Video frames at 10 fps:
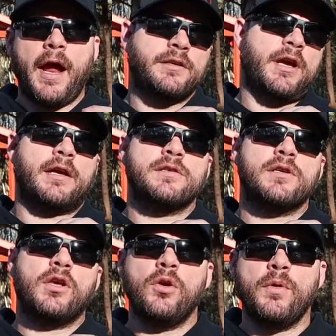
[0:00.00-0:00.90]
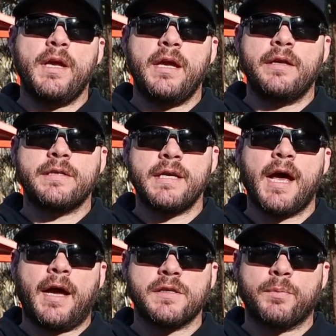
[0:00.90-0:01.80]
HXQD Ti
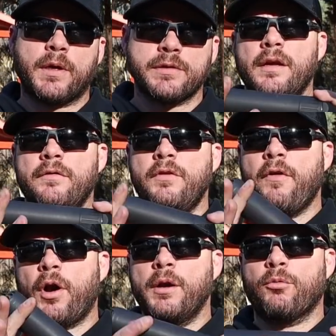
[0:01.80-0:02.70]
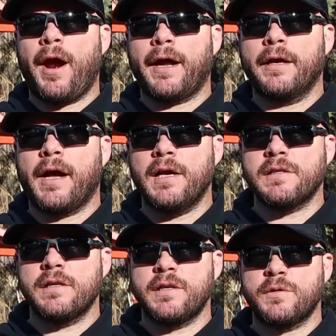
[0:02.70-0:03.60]
suppressor. If you've already
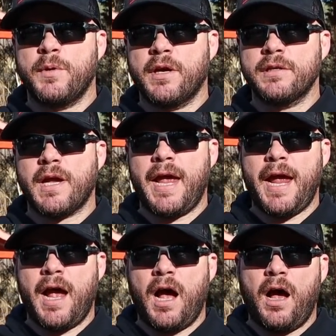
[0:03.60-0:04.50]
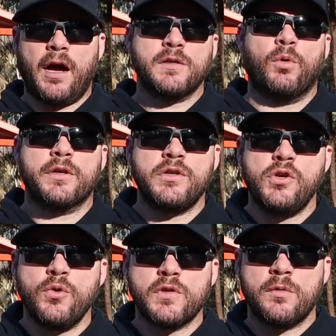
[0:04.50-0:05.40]
recognized this, it's because uh, HUXWRX
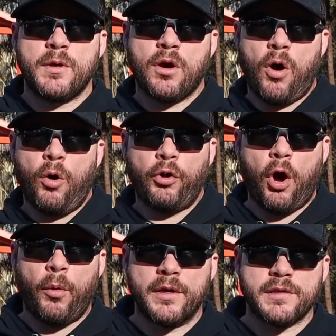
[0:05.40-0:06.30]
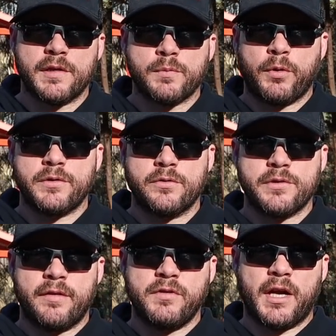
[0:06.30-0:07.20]
used to be called OSS
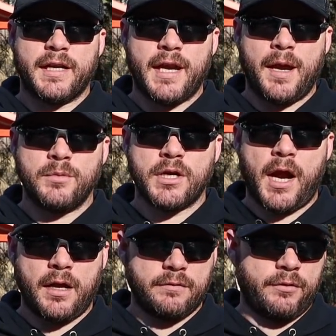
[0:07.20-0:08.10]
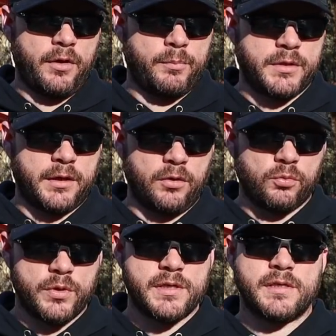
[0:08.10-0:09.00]
Suppressors. They've done a name change for their particular
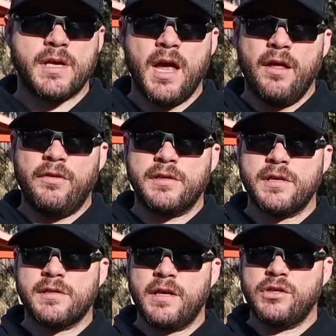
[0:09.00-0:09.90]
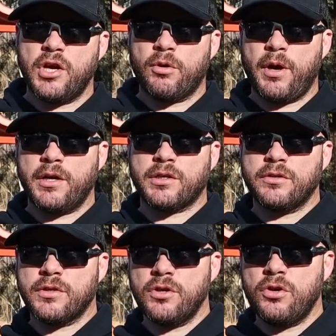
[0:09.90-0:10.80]
reasons. This is the
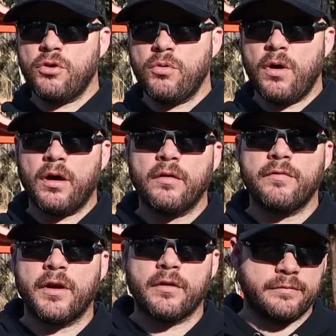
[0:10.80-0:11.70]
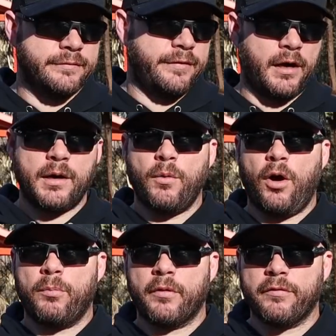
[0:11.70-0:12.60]
generation two of their very
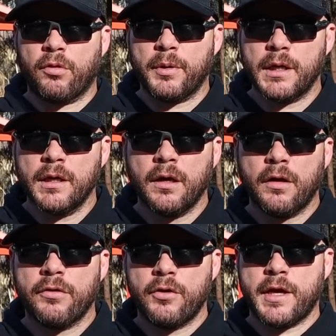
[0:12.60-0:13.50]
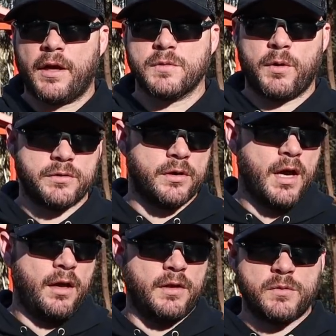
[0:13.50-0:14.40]
well performing uh, 30 cal suppressor.
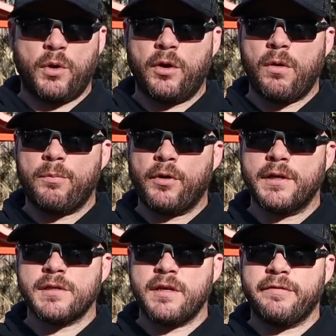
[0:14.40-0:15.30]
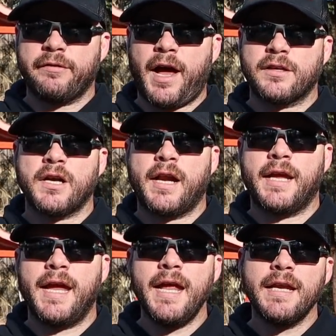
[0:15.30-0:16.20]
This one incorporates the flash
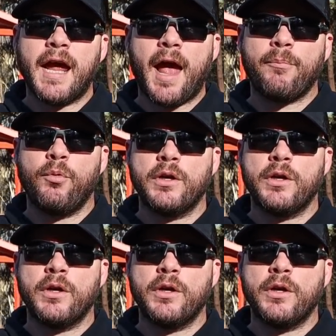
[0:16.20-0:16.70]
hiding end cap,